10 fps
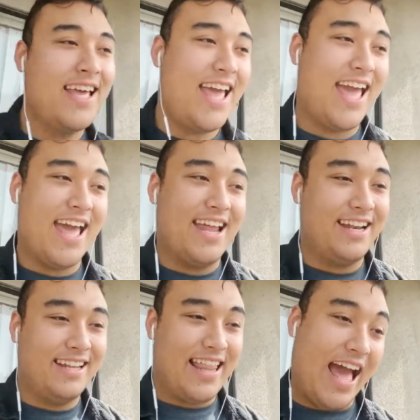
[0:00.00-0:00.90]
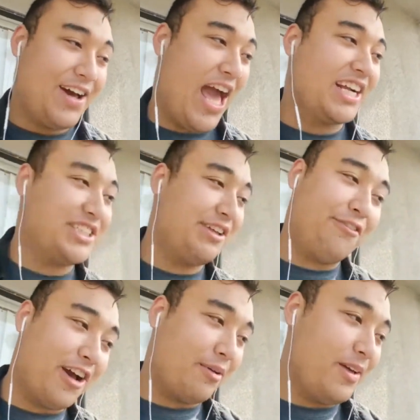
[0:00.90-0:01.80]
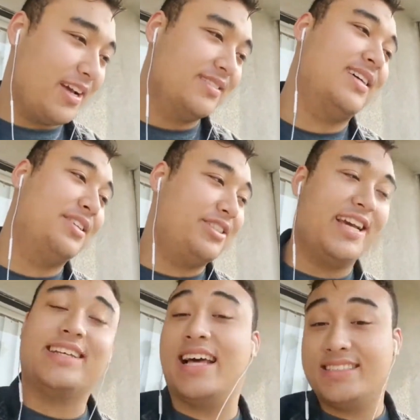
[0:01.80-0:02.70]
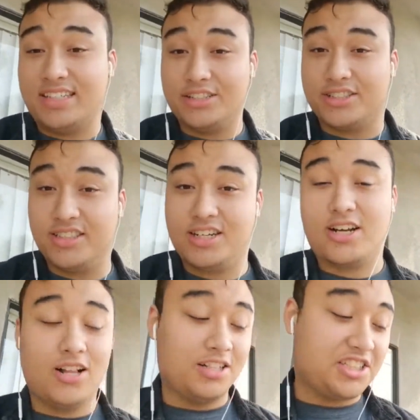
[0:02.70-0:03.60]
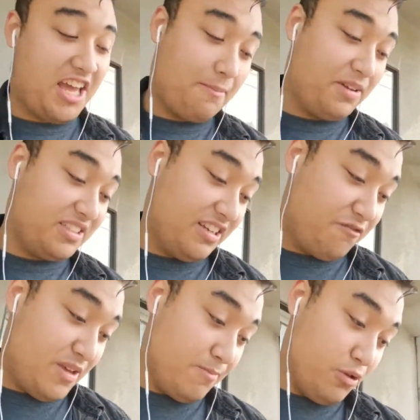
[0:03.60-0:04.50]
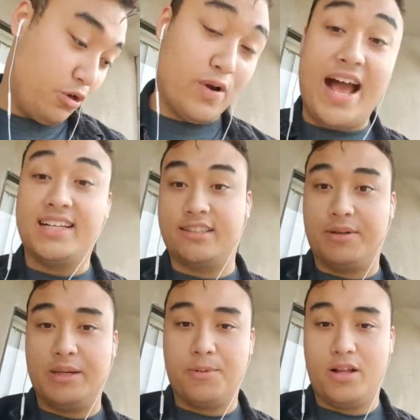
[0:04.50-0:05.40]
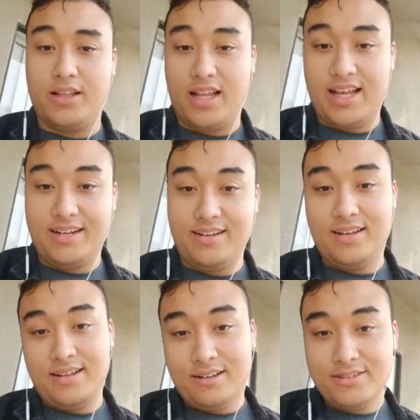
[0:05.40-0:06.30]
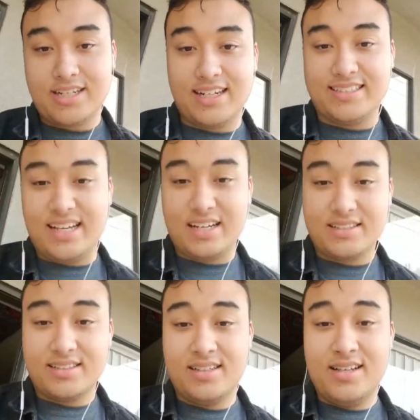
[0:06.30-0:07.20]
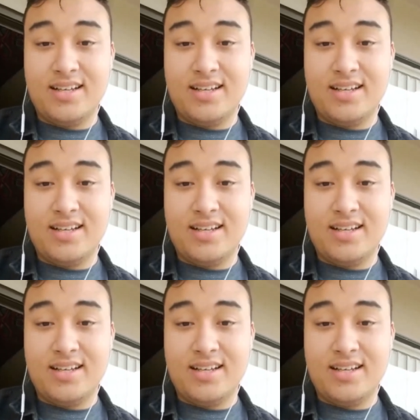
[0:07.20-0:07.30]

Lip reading: and that would actually fuck me because they do take that seriously on a college campus of people harassing people online, which kind of sucks.